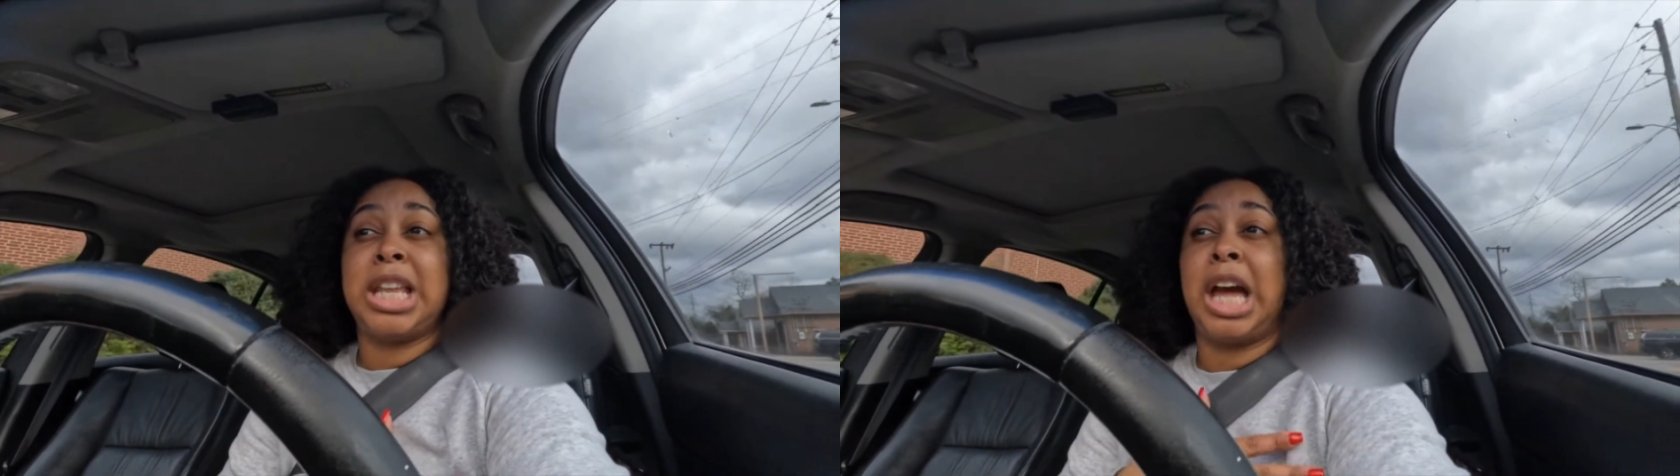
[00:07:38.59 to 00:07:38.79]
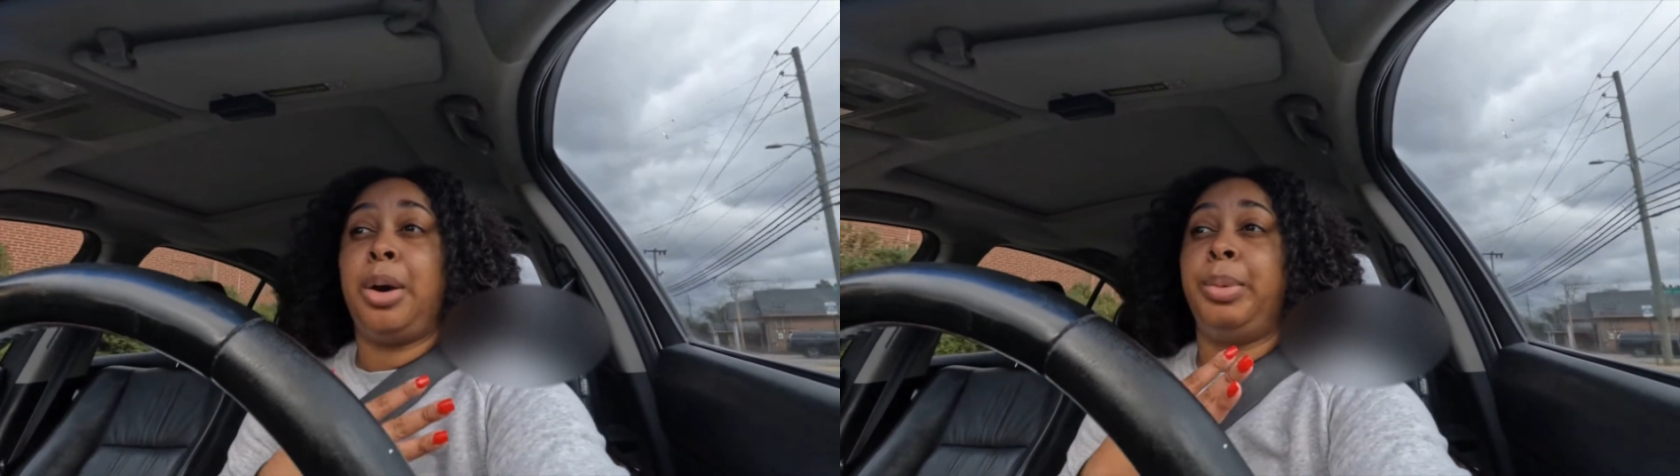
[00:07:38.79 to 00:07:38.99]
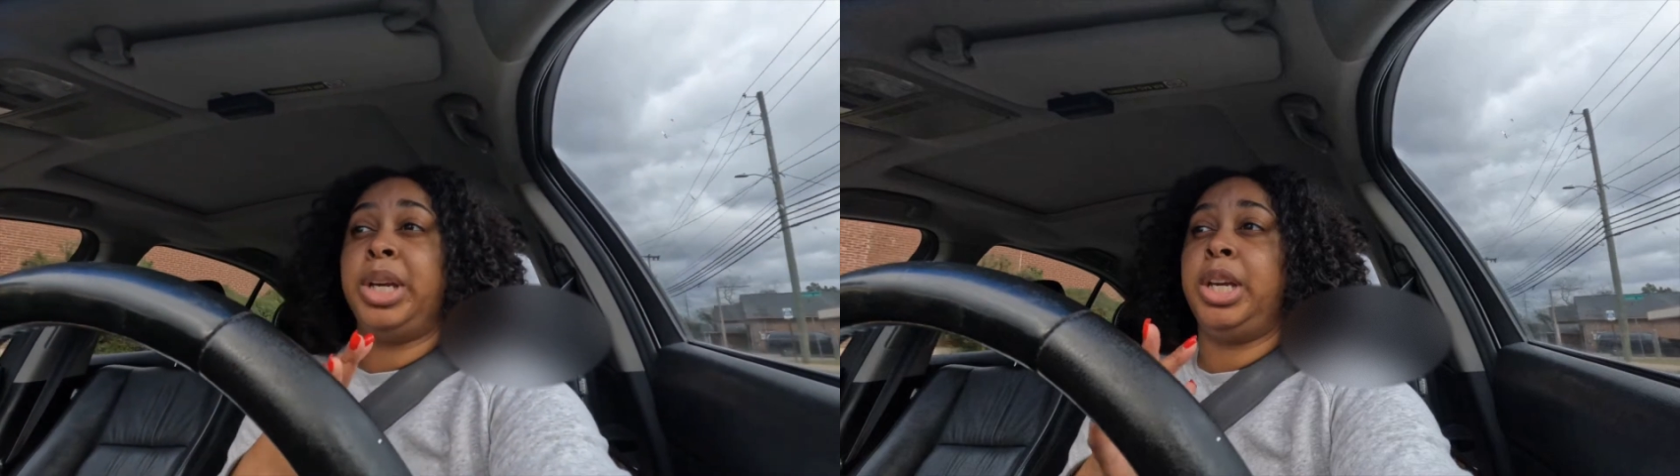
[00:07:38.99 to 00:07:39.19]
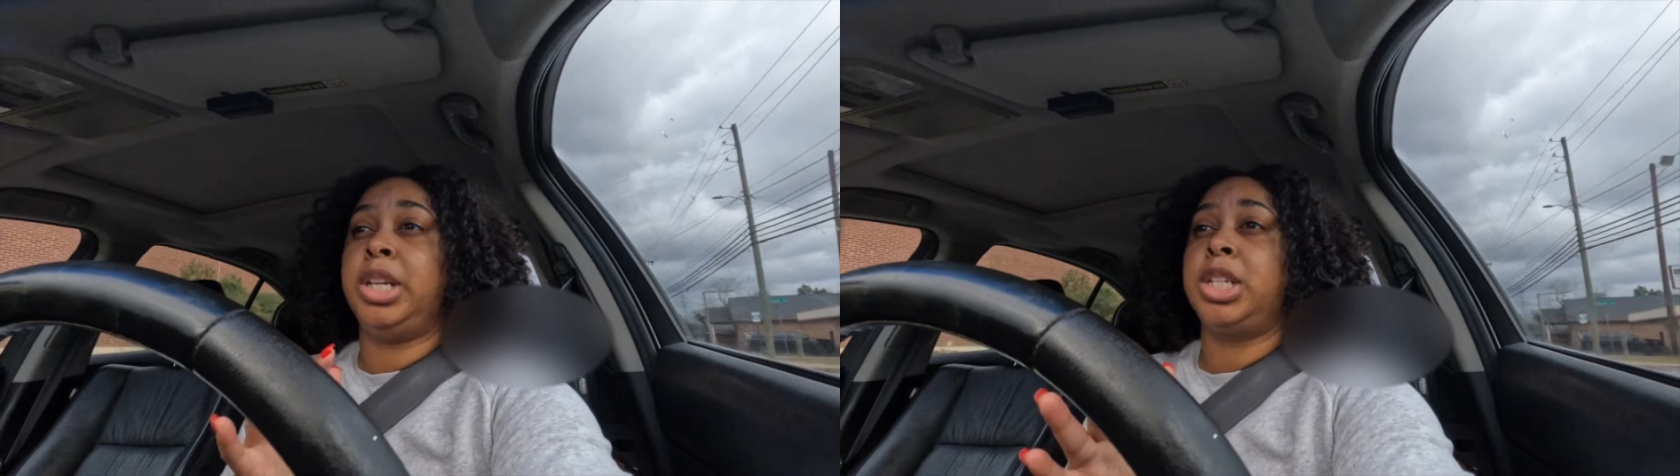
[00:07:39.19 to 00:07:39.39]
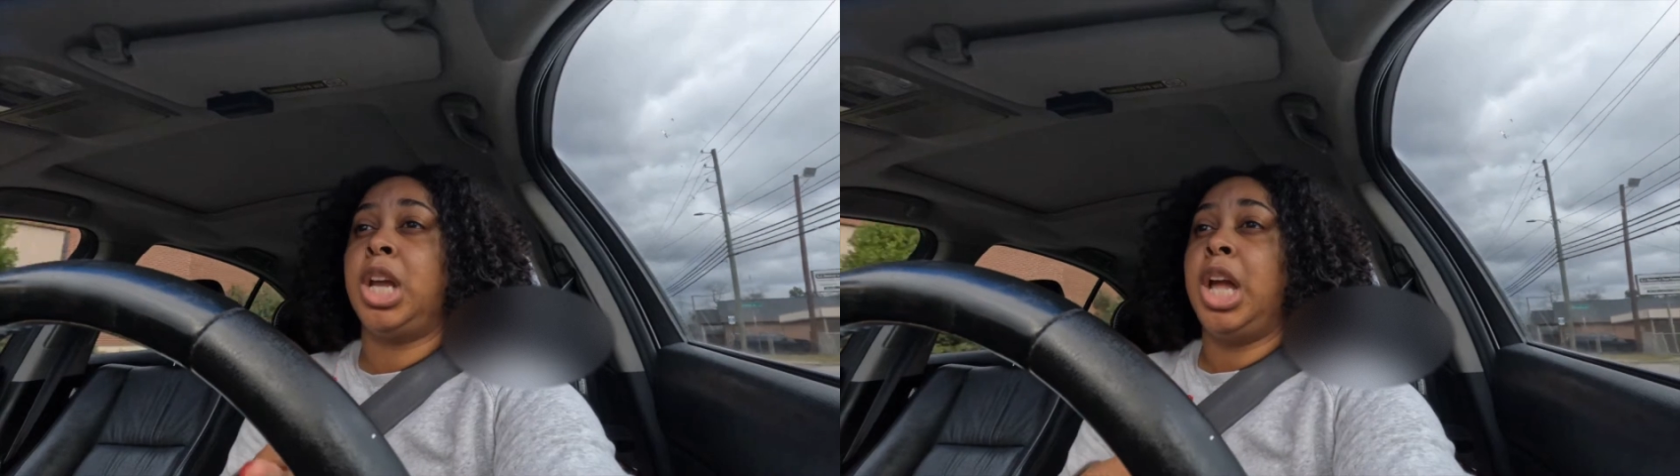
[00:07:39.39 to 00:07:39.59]

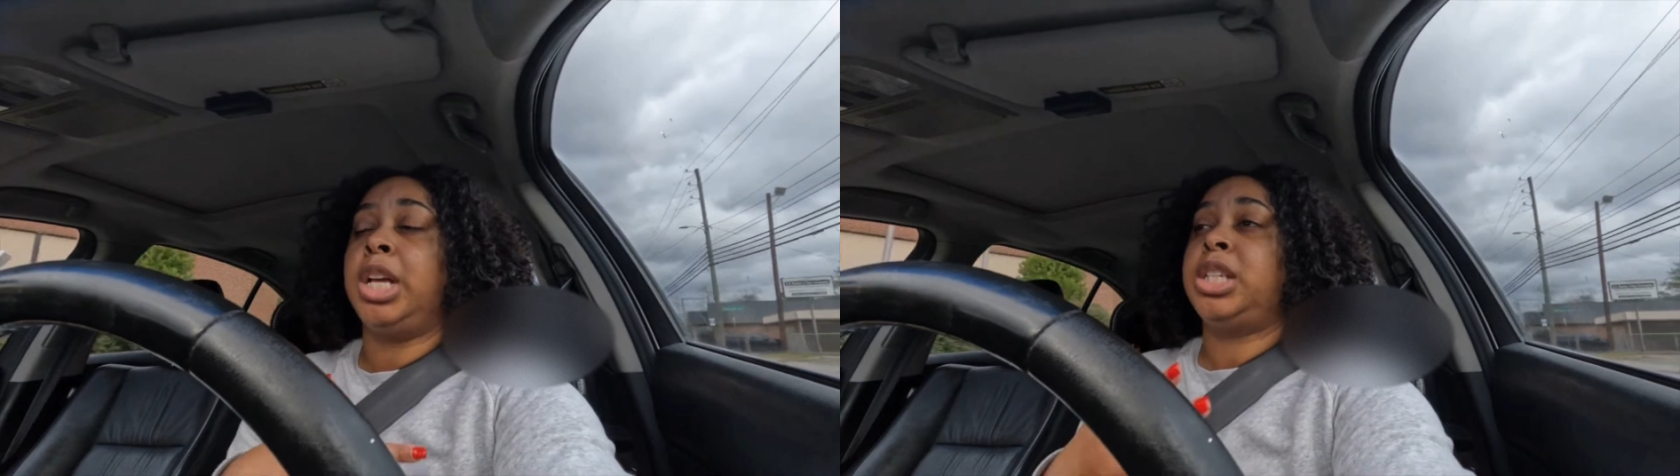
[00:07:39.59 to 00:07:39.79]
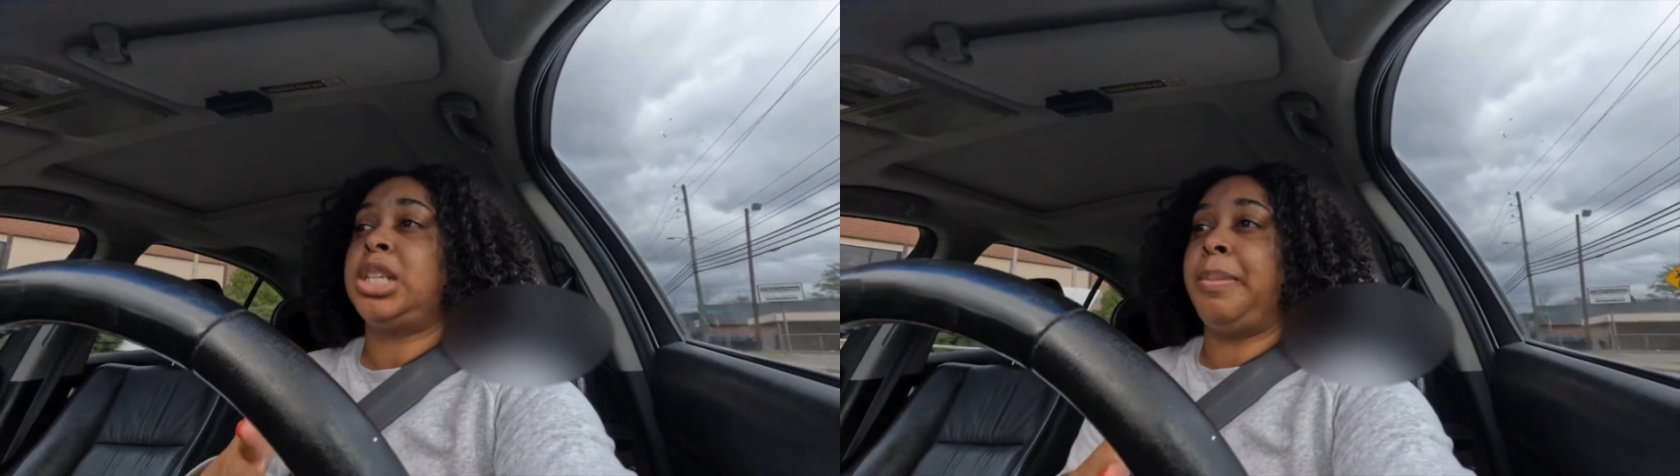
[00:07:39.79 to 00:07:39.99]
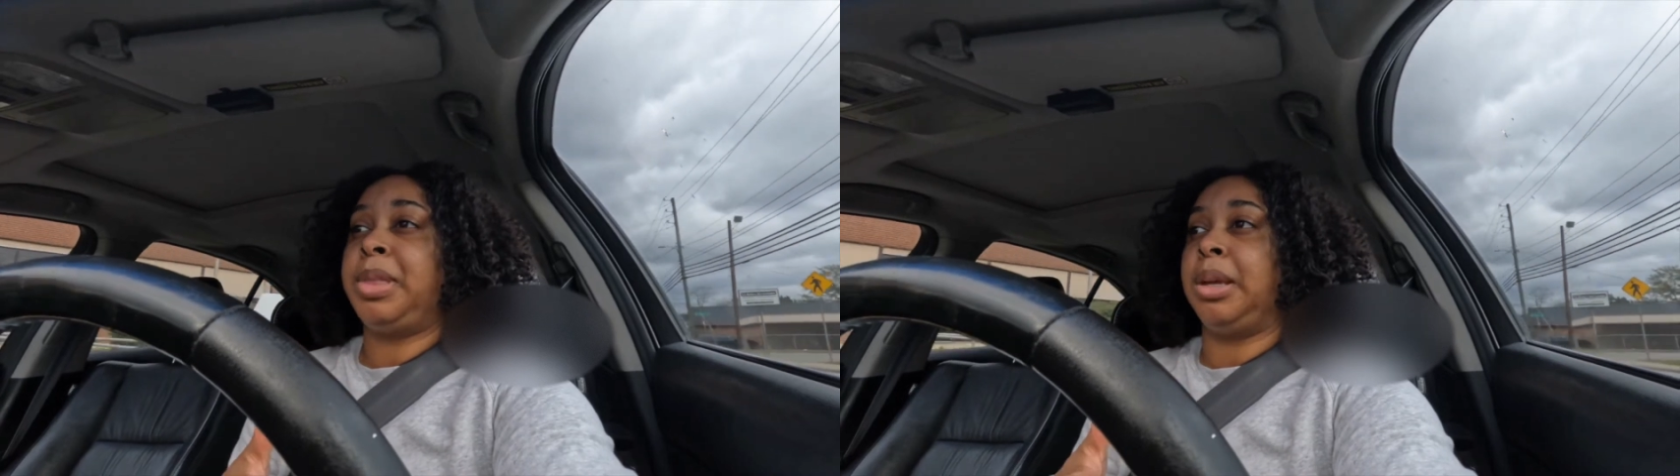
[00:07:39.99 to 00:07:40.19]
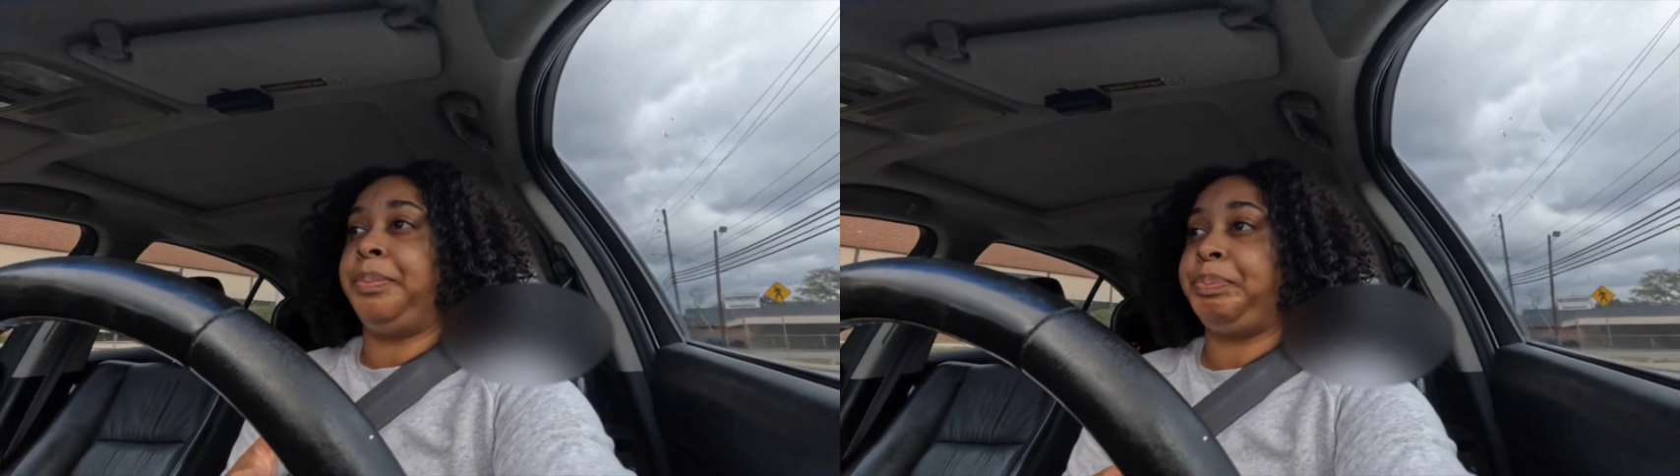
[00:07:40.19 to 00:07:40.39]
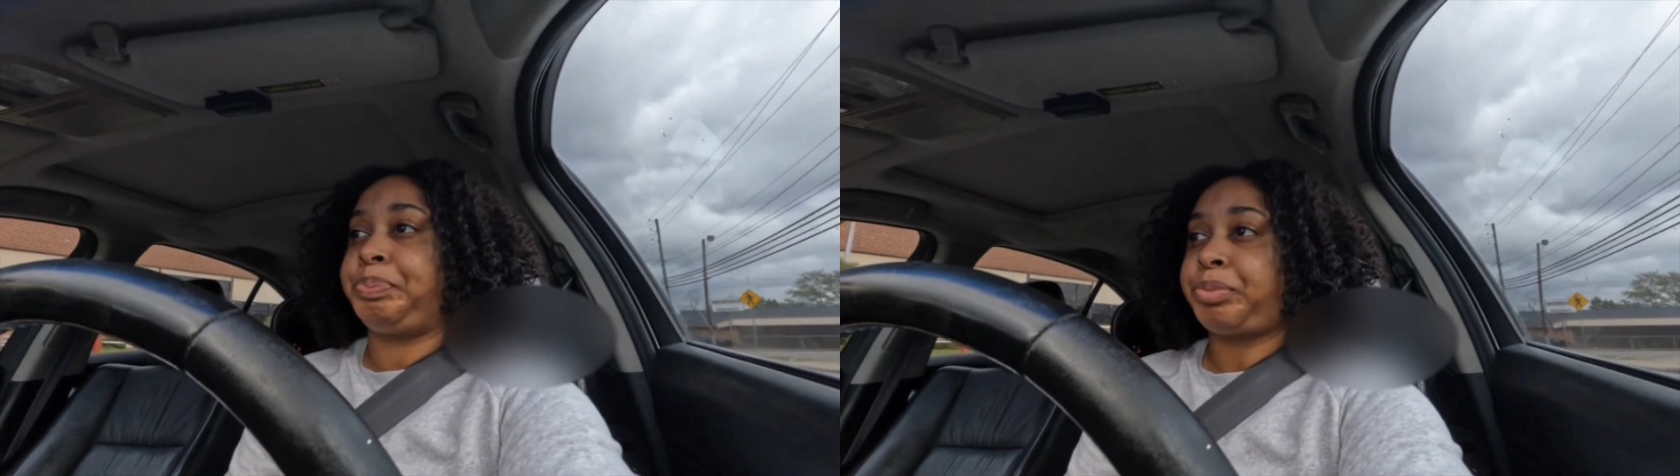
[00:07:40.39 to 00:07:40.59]
sandwich,
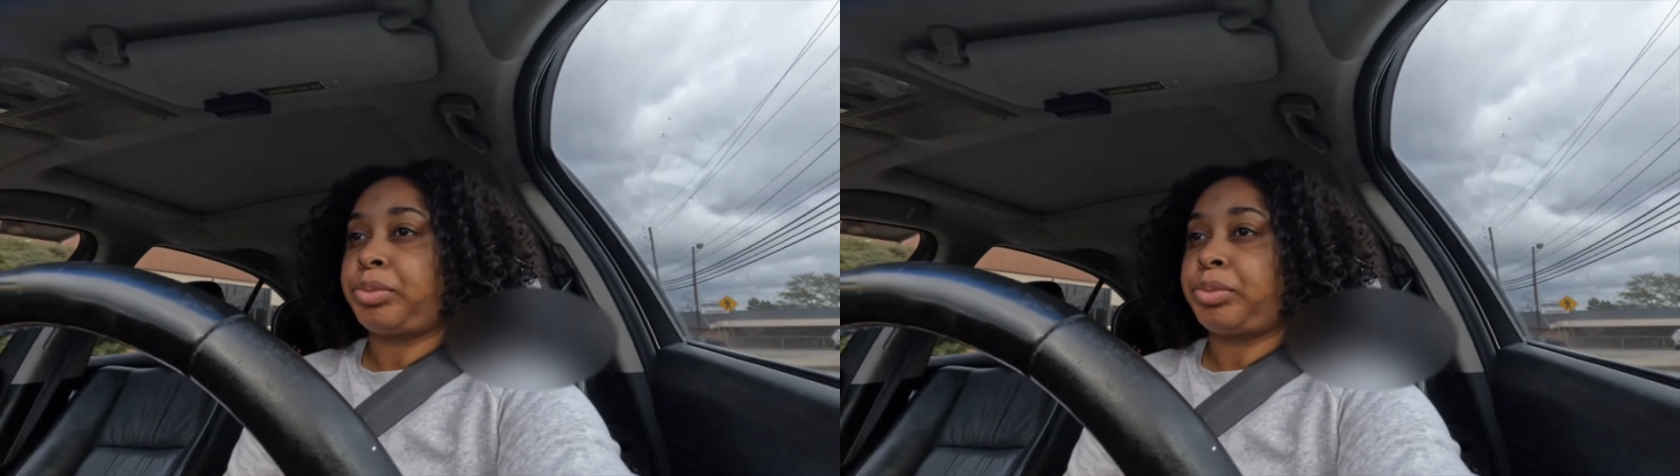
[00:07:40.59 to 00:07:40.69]
something.